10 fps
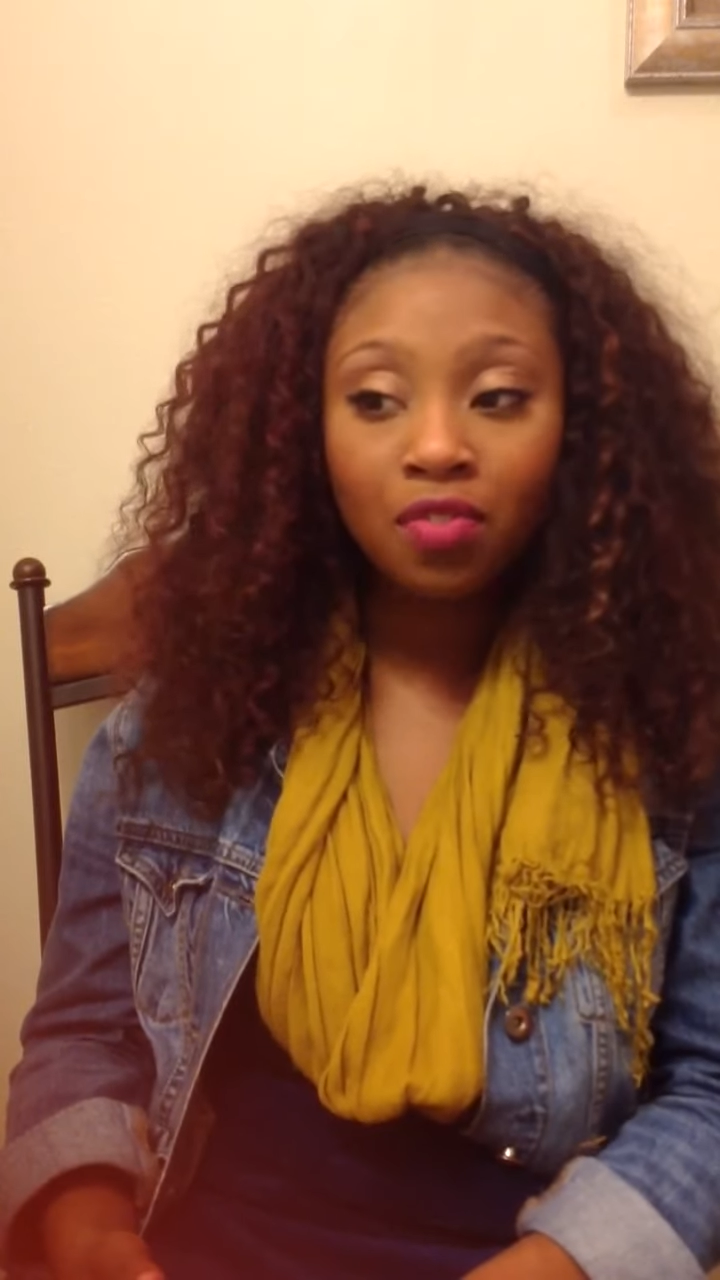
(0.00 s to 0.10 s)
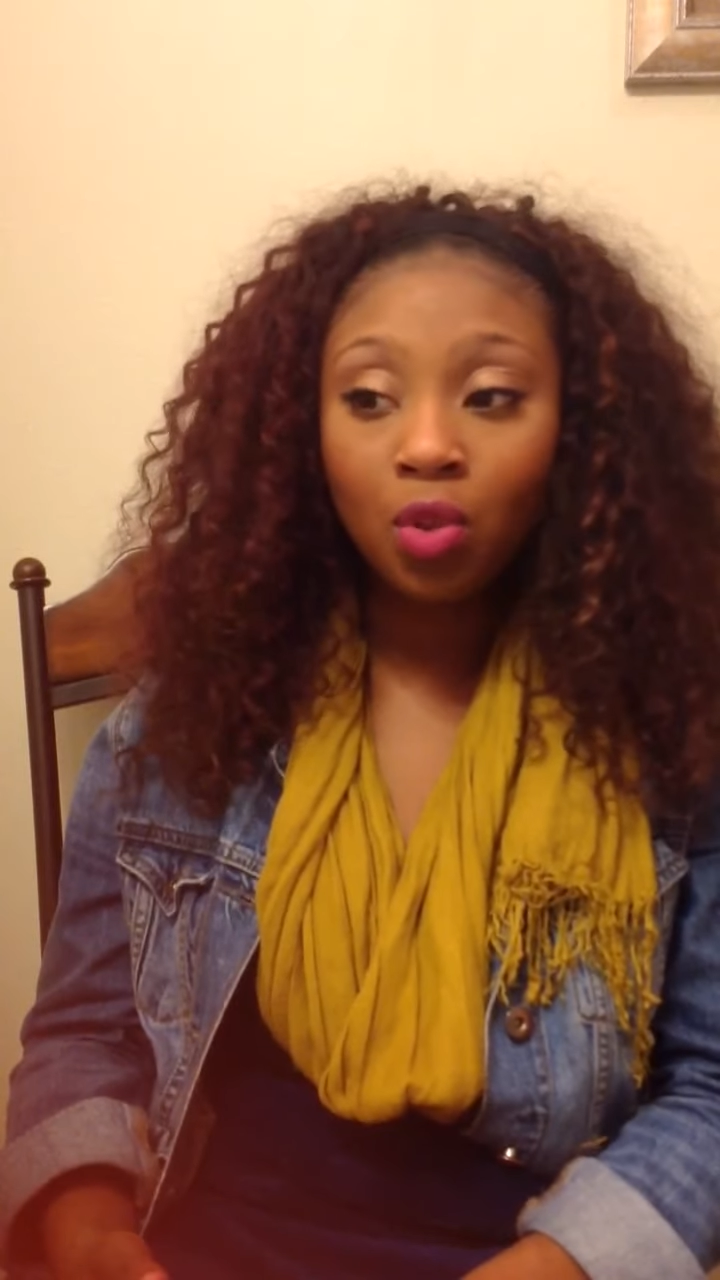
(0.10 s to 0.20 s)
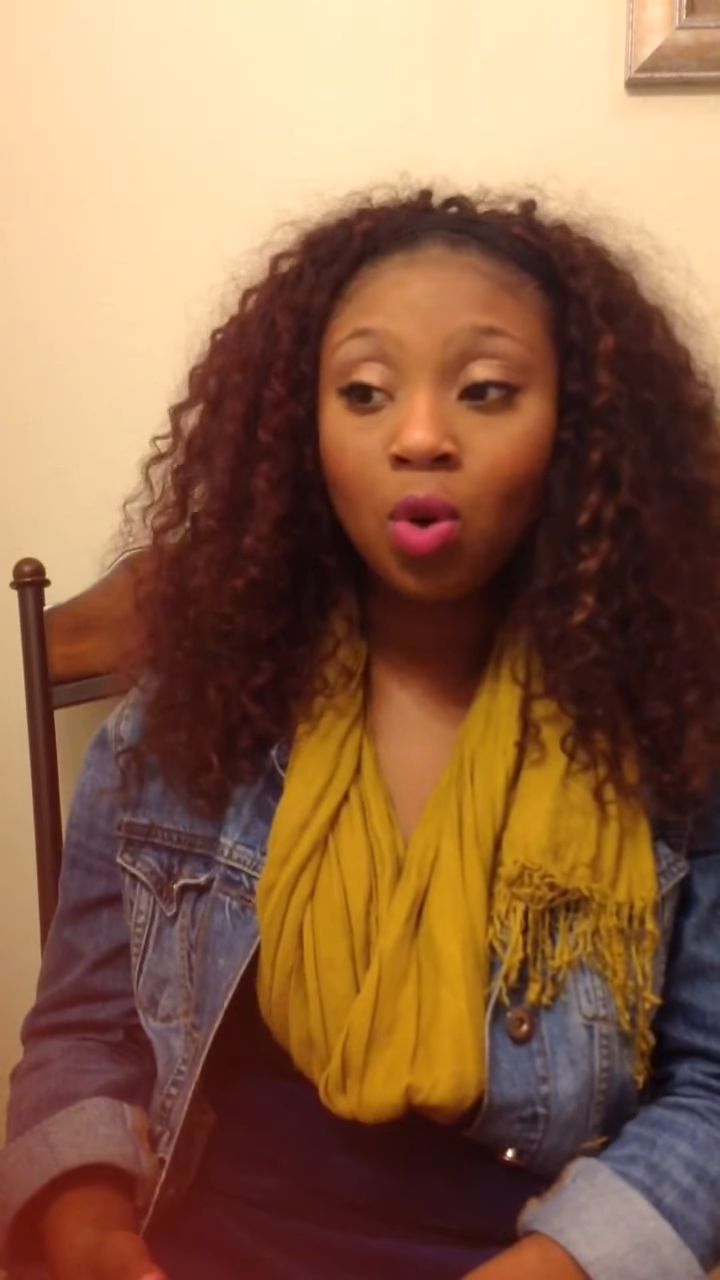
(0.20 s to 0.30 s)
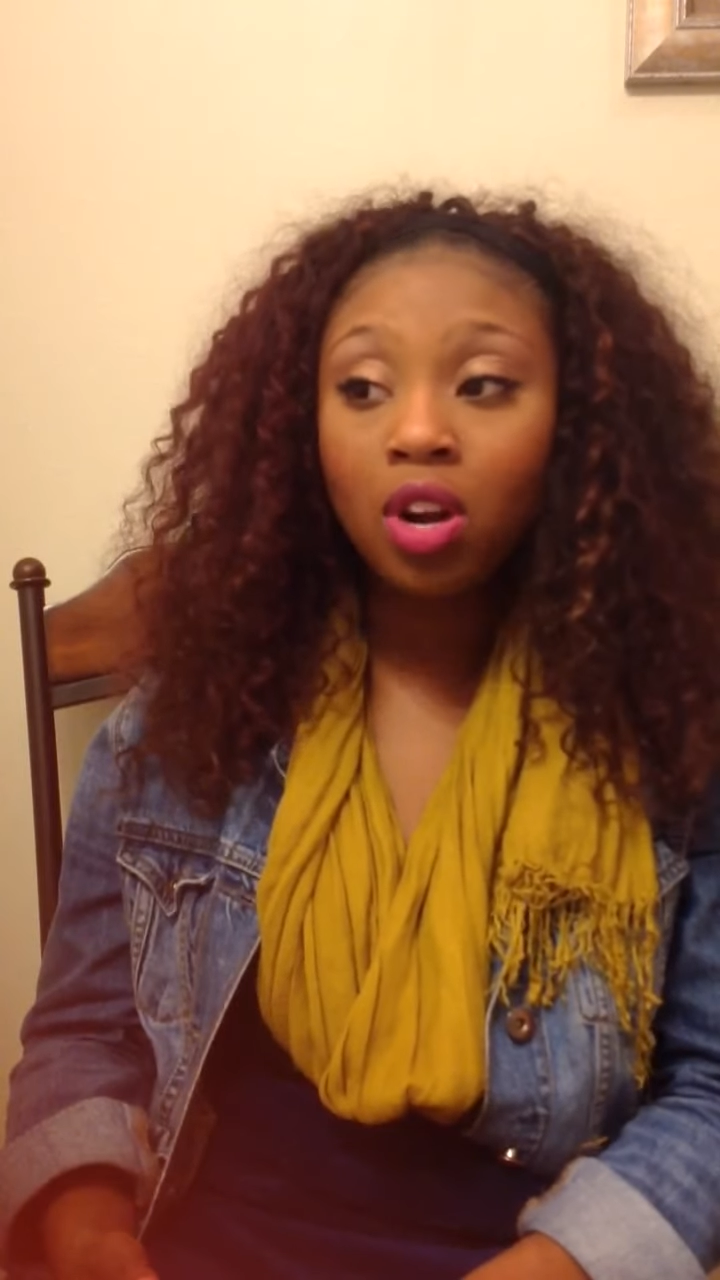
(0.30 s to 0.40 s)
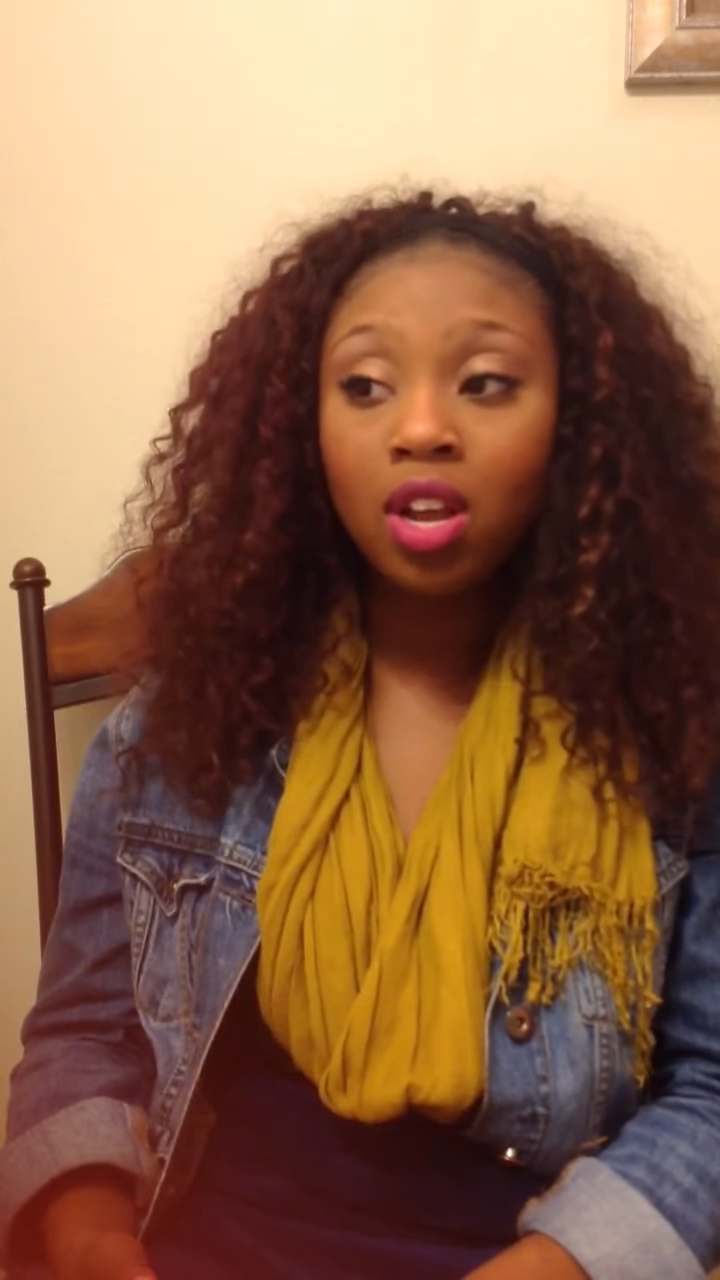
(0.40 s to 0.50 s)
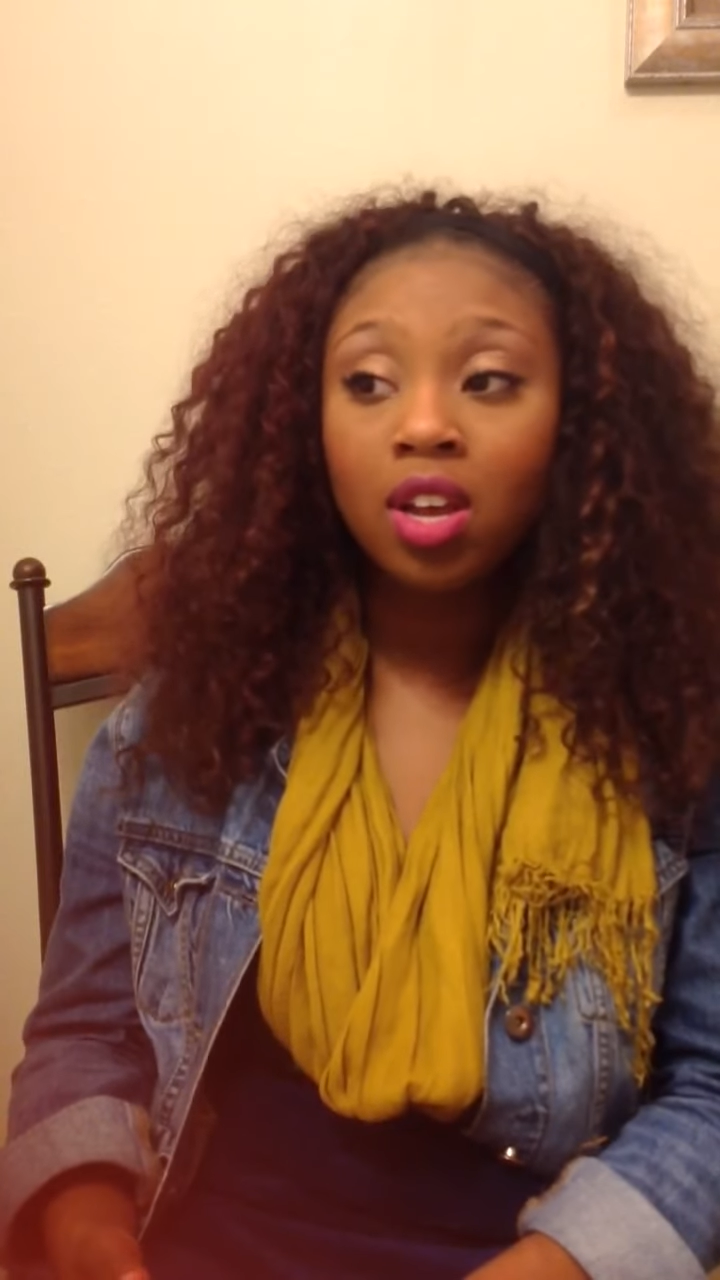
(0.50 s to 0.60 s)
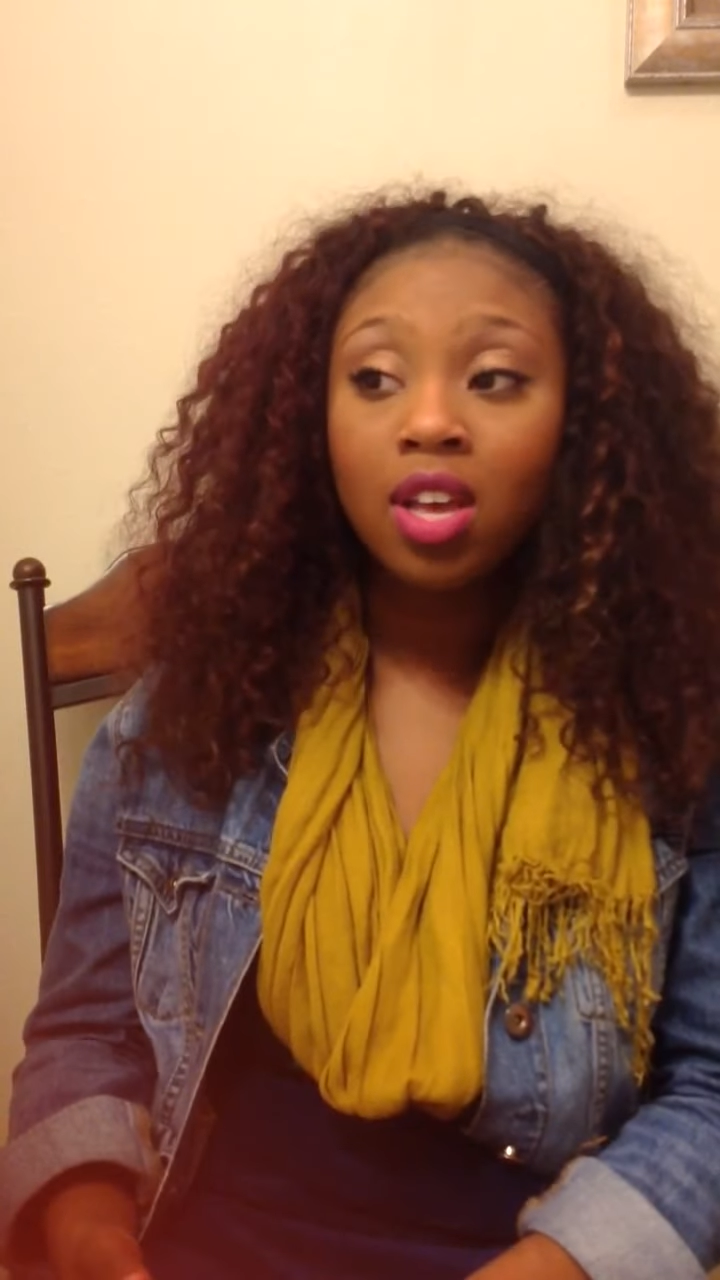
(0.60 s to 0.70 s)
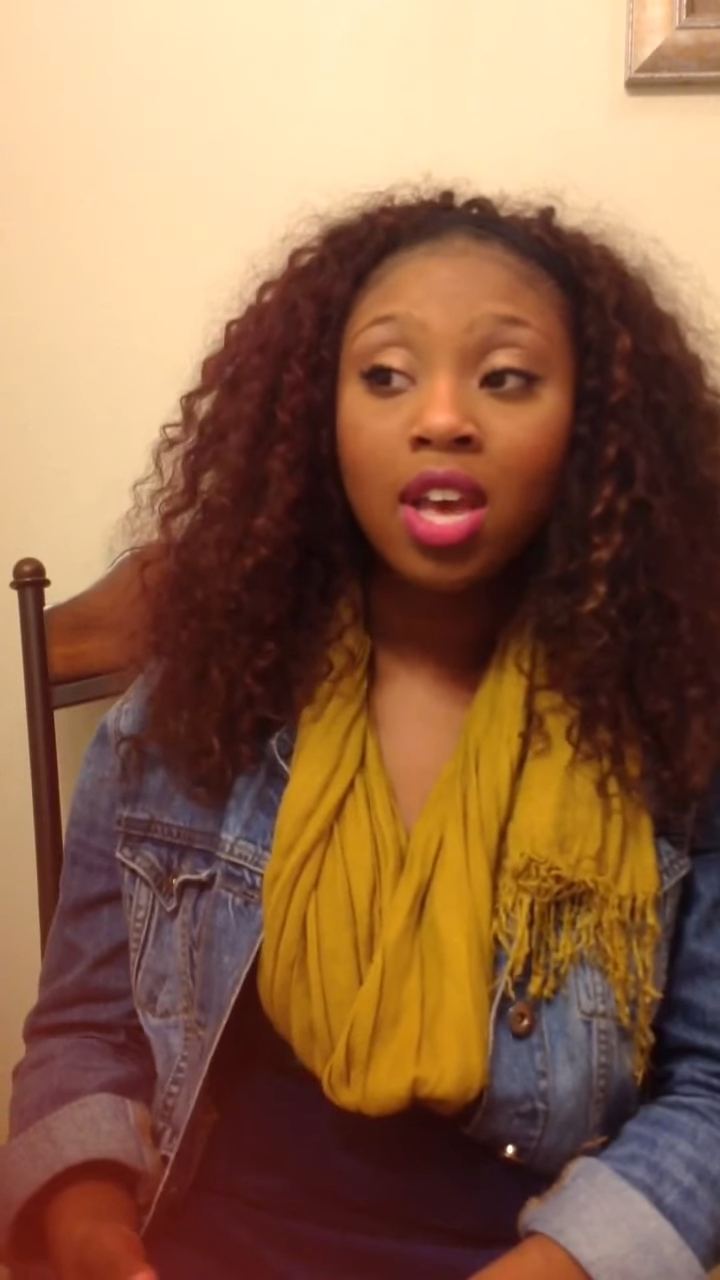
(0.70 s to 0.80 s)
Florida.